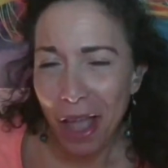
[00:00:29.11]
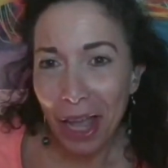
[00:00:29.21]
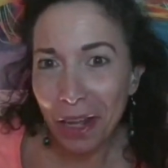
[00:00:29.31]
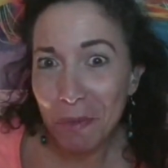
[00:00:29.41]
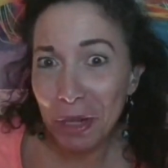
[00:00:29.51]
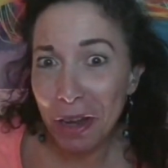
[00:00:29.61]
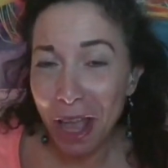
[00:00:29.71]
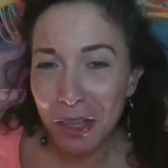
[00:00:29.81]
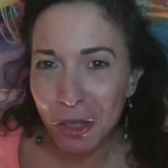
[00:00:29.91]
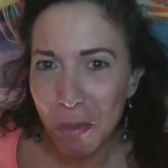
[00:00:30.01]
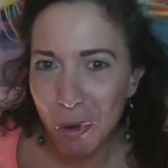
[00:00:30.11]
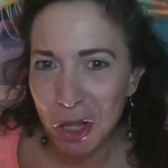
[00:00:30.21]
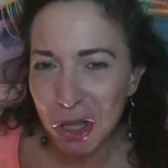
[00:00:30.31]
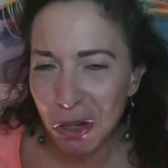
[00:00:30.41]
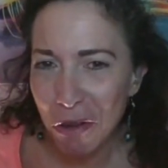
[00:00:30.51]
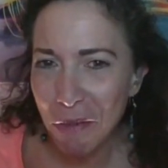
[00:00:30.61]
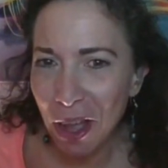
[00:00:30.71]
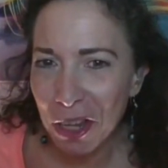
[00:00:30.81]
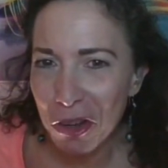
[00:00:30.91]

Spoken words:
and I've been a nationally board certified